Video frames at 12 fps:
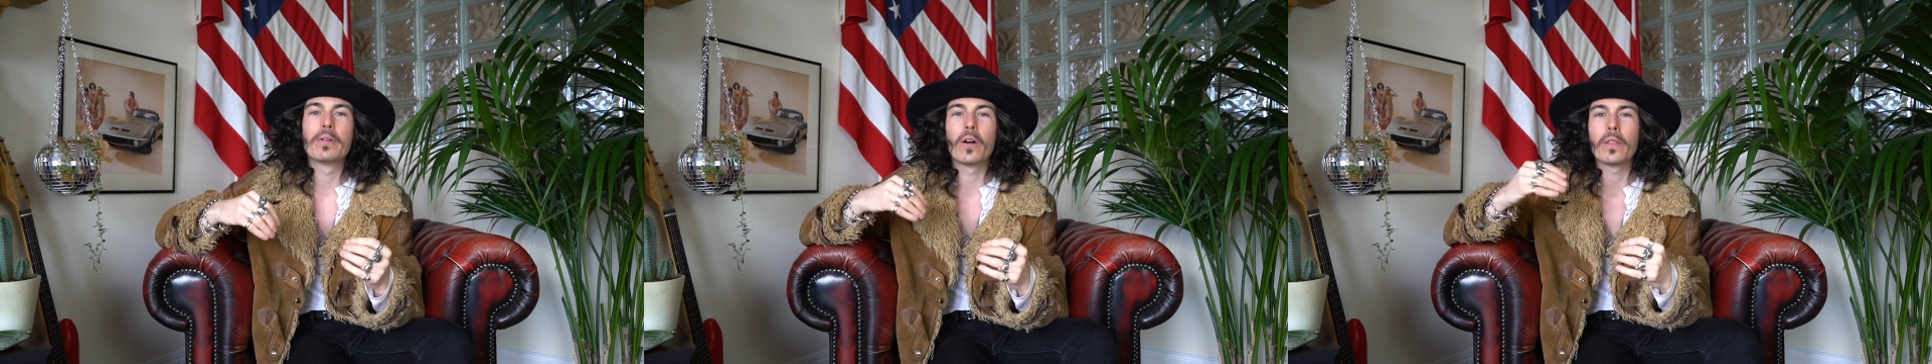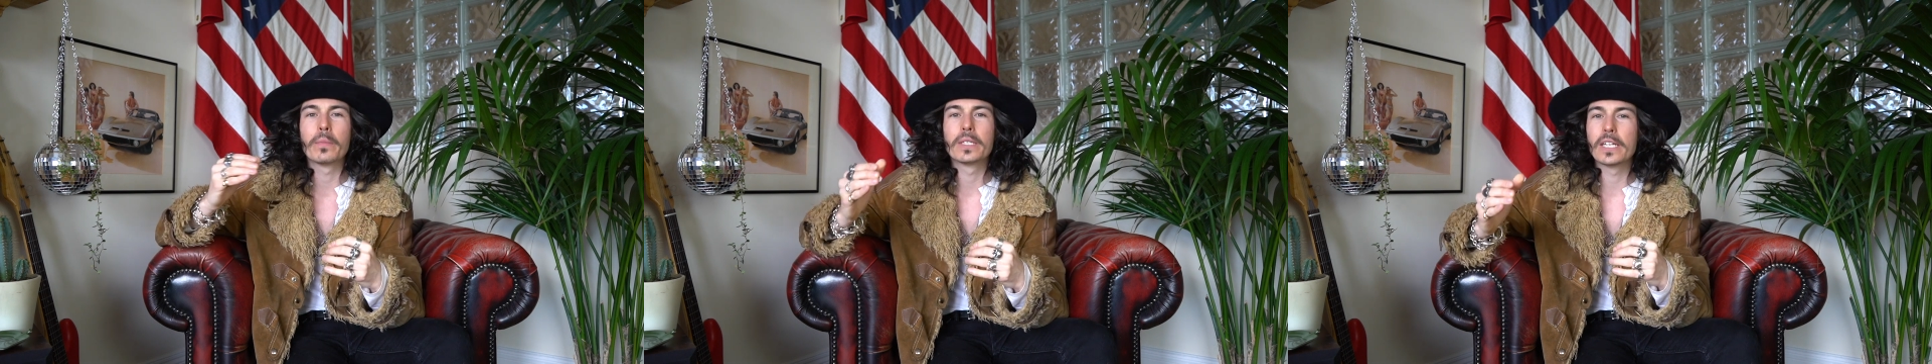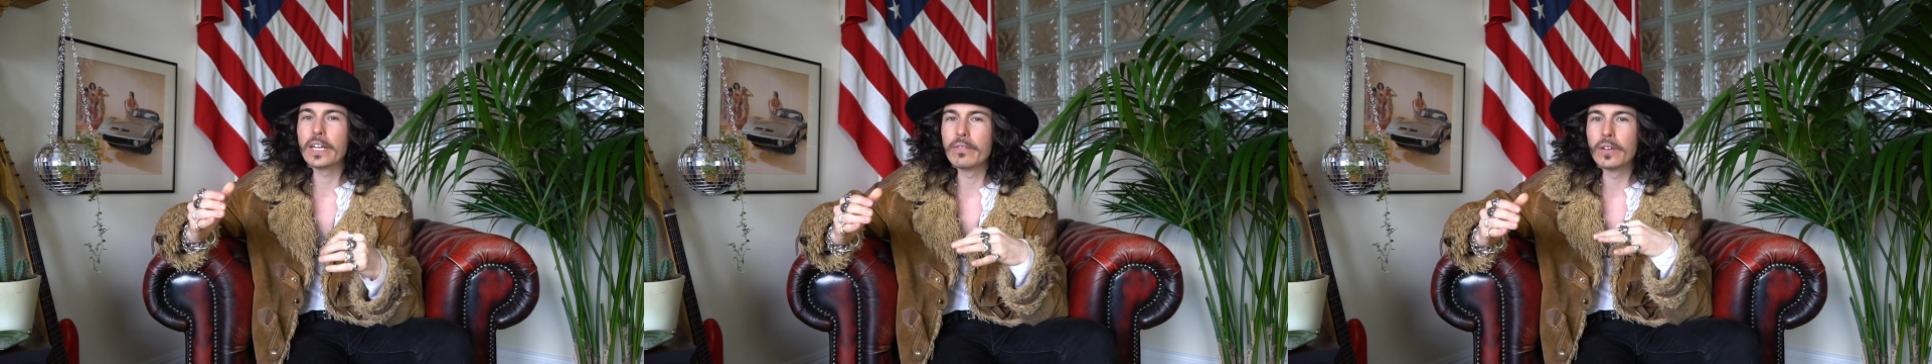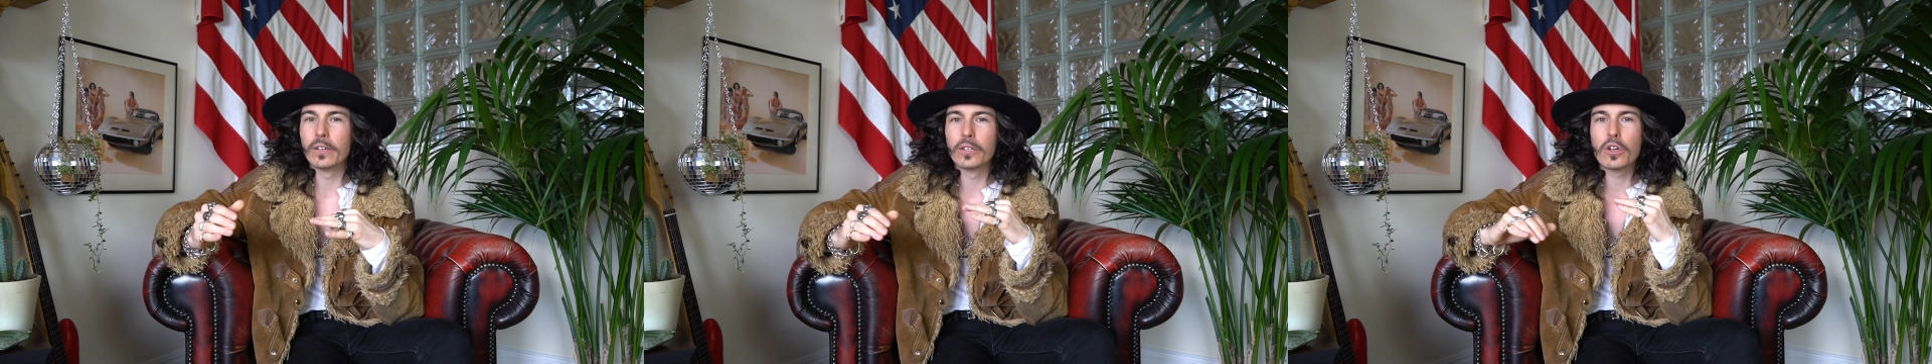you've got the
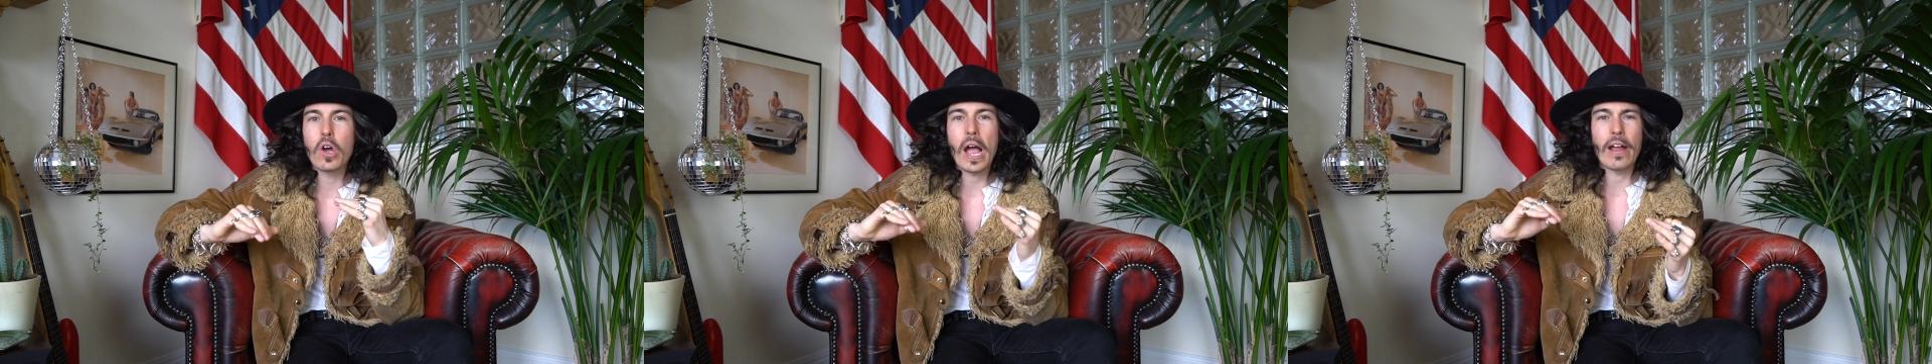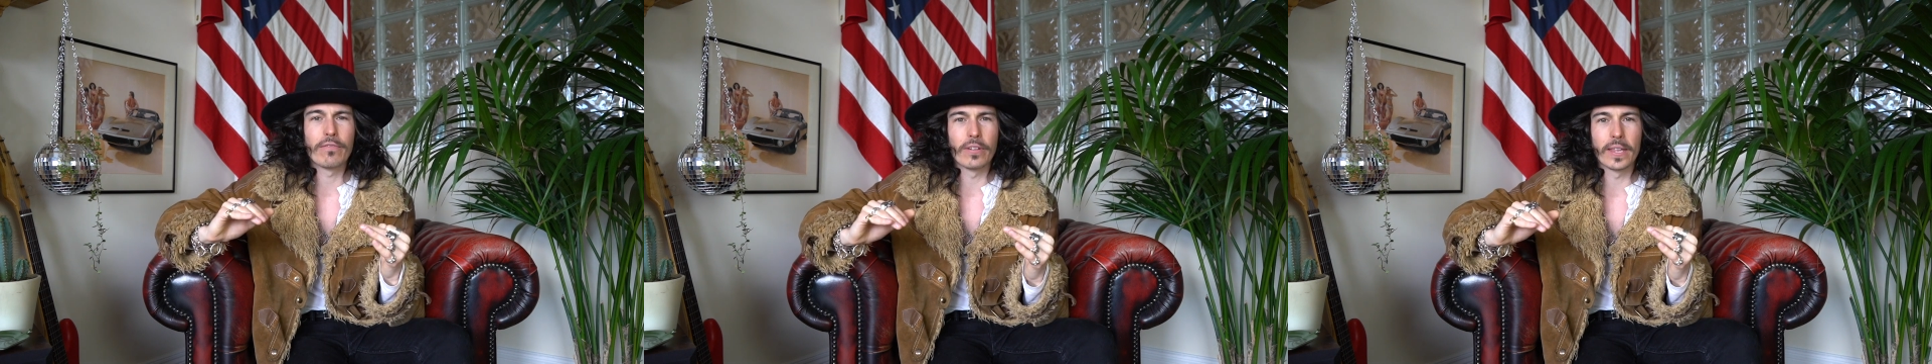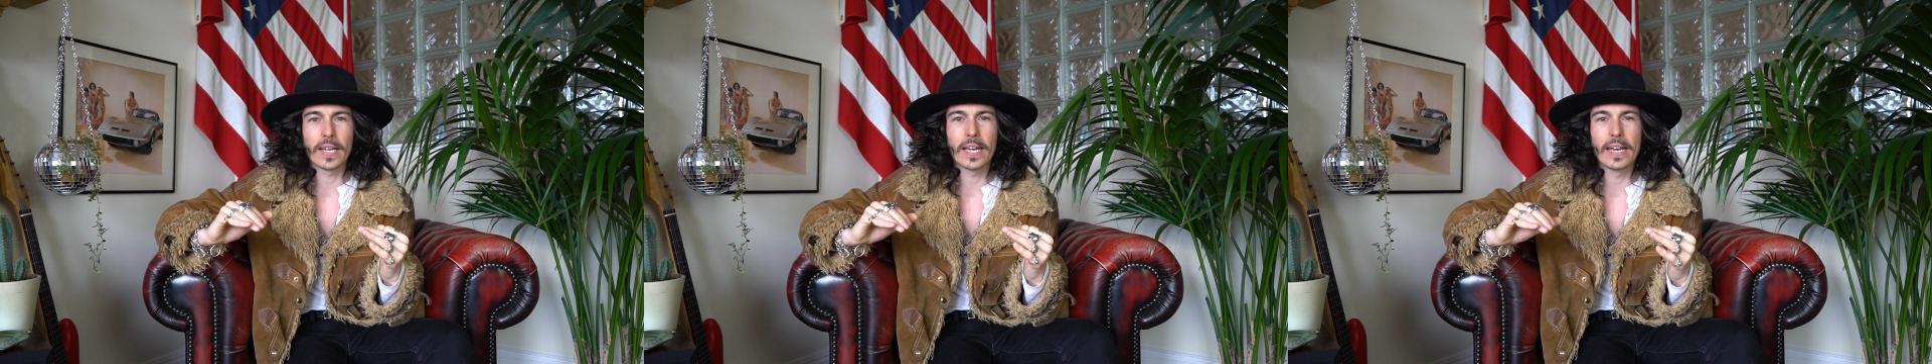material, you've got everything,